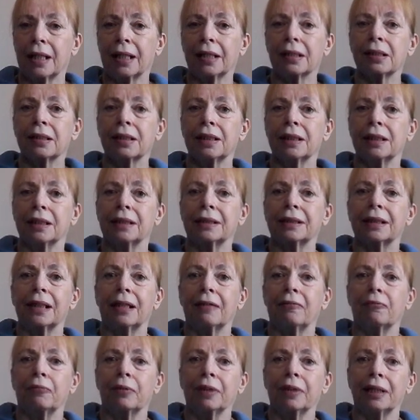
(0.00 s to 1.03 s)
the athletes
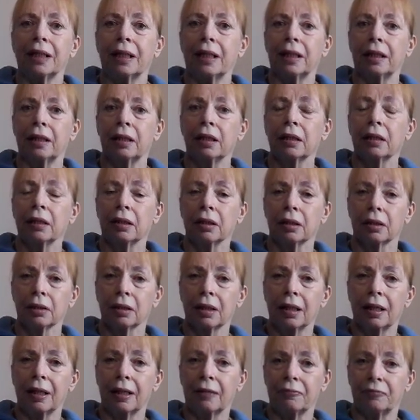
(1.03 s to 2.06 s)
have when they
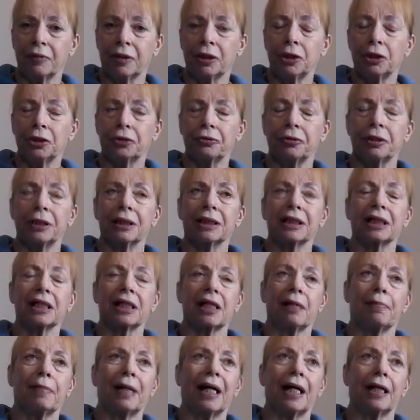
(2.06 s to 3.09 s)
have injuries to
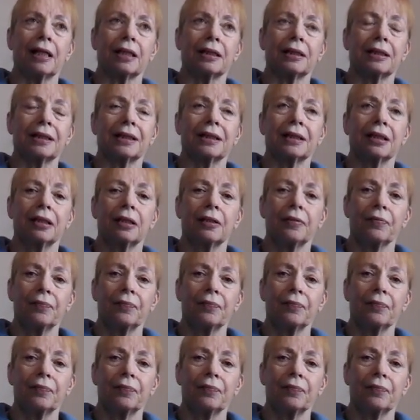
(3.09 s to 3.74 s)
their backs.